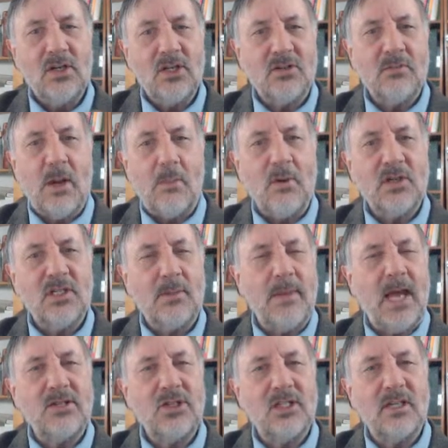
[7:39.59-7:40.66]
just remember some
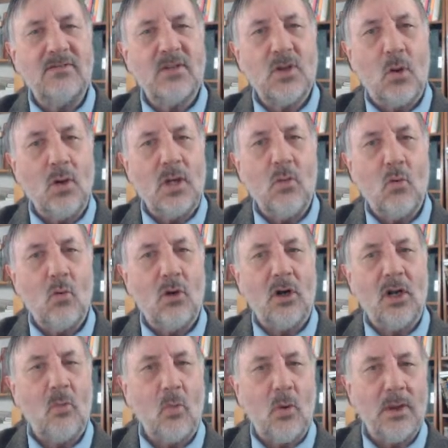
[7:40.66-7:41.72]
adjectives only
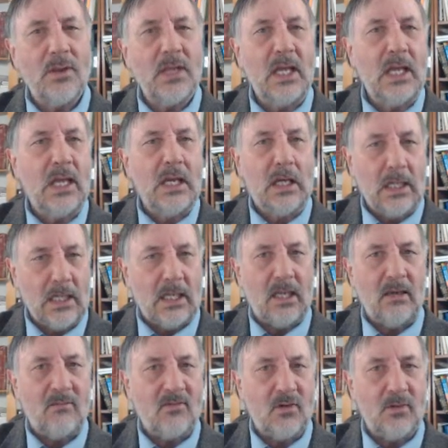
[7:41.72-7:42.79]
work with
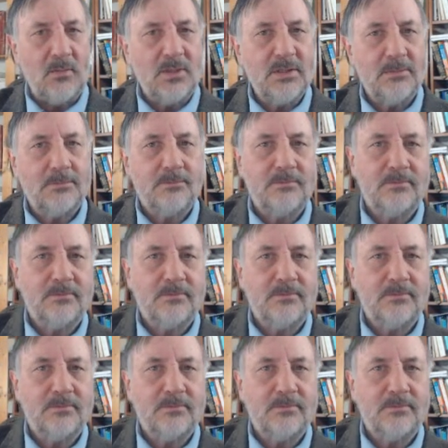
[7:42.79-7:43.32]
linking verbs.